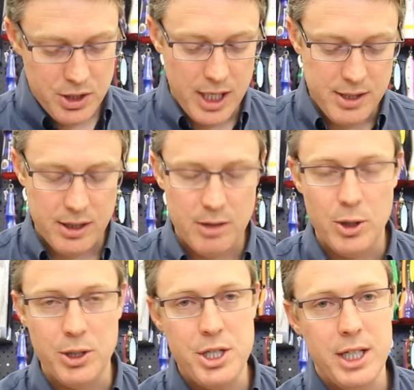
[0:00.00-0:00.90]
chasing them
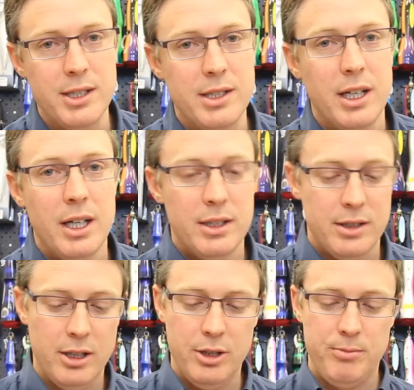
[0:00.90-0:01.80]
on jigs.
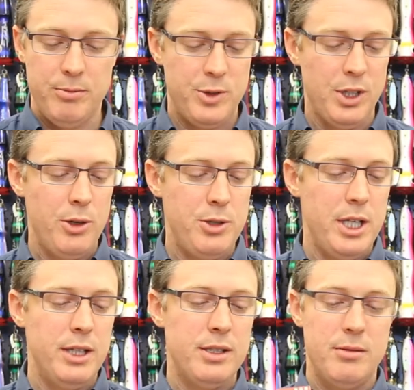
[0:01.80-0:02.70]
So slow
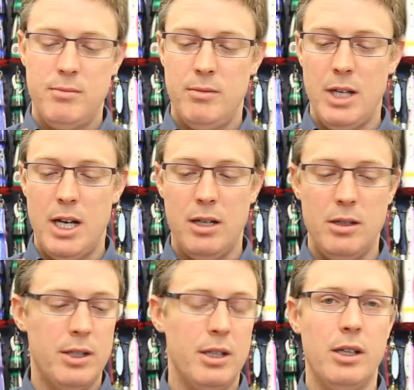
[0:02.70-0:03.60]
jigs,
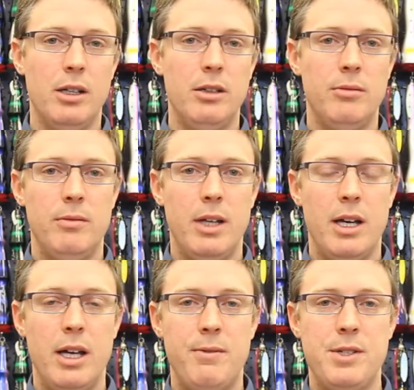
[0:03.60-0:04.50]
like the little
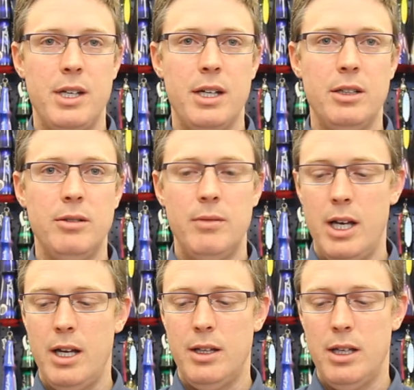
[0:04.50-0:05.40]

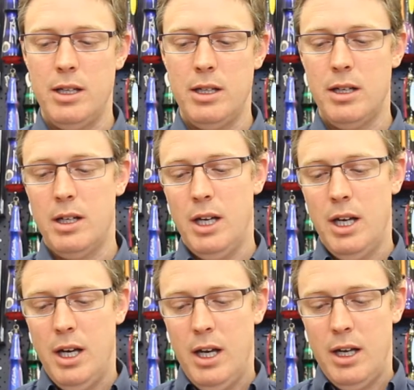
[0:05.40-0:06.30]
FCL and
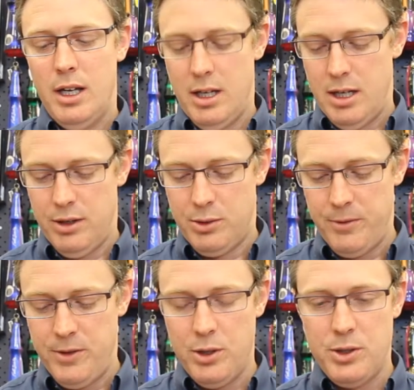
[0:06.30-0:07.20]
the
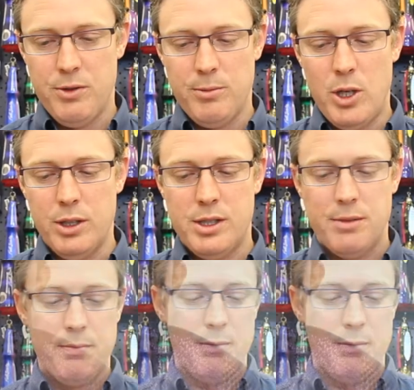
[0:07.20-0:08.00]
drift tunes from Hots.